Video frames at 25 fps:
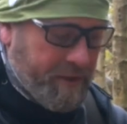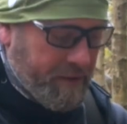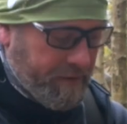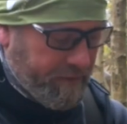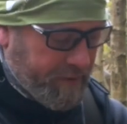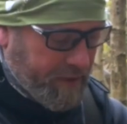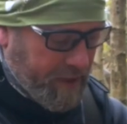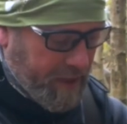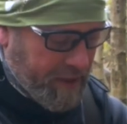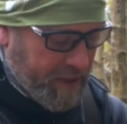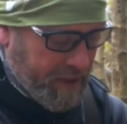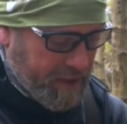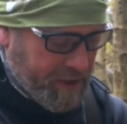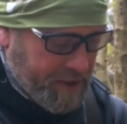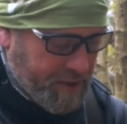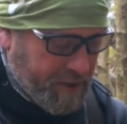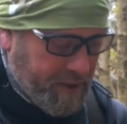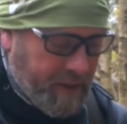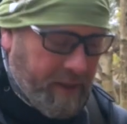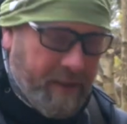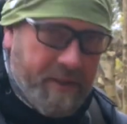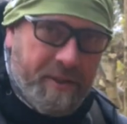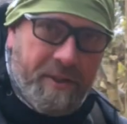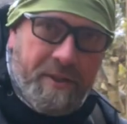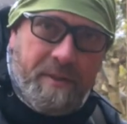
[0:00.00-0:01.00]
of Dunwich.
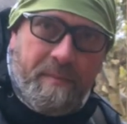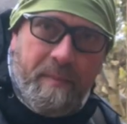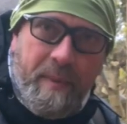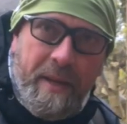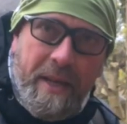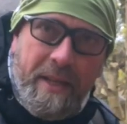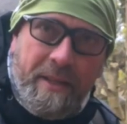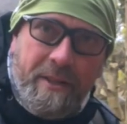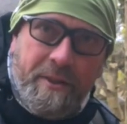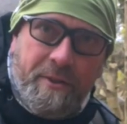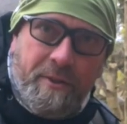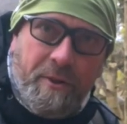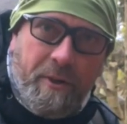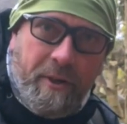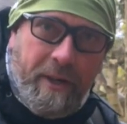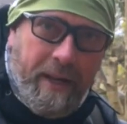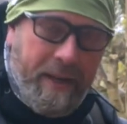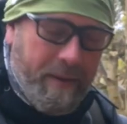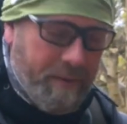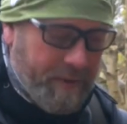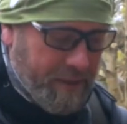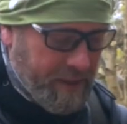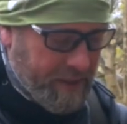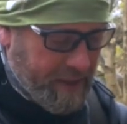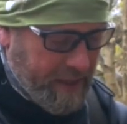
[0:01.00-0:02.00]
It's just me and the dog
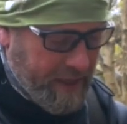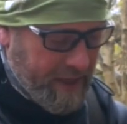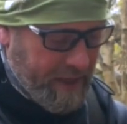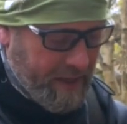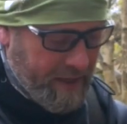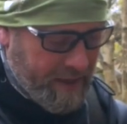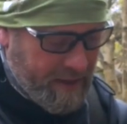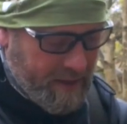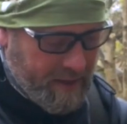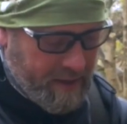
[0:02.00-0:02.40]
out today.